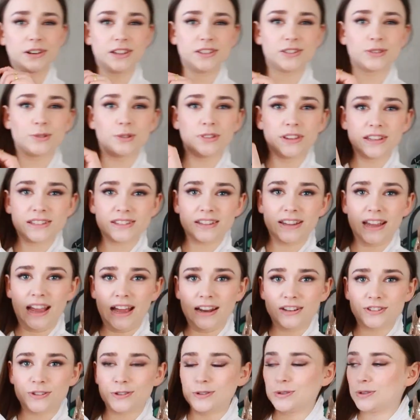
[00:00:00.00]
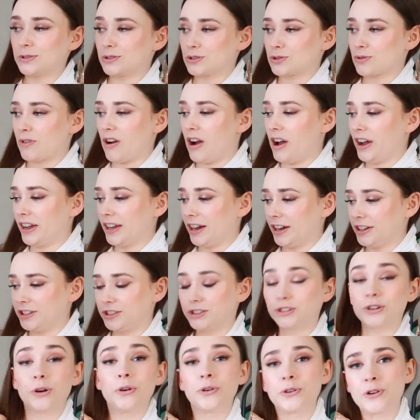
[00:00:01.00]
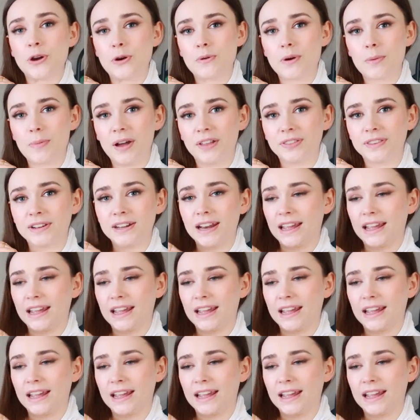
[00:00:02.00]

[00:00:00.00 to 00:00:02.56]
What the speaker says: when I saw this, I had to try. I don't know about the